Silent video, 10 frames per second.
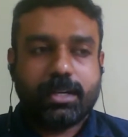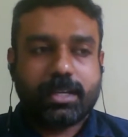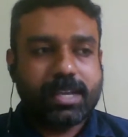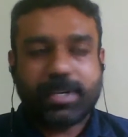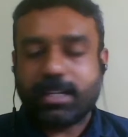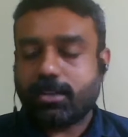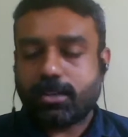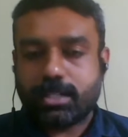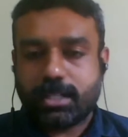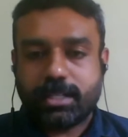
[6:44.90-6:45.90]
Capital
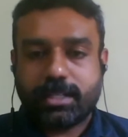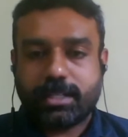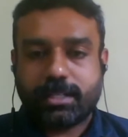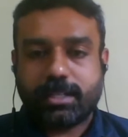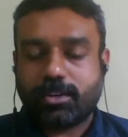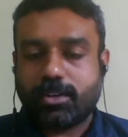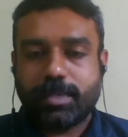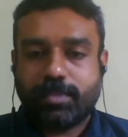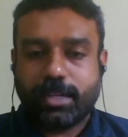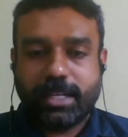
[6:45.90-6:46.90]
cost is the
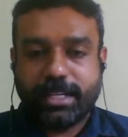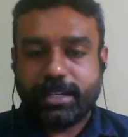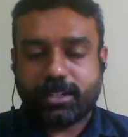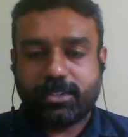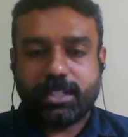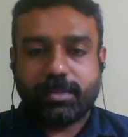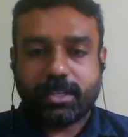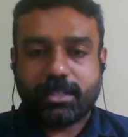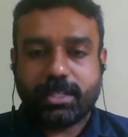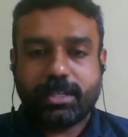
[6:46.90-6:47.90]
common for any technology
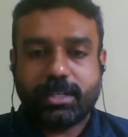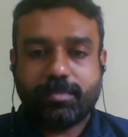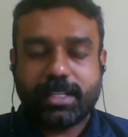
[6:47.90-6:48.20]
because it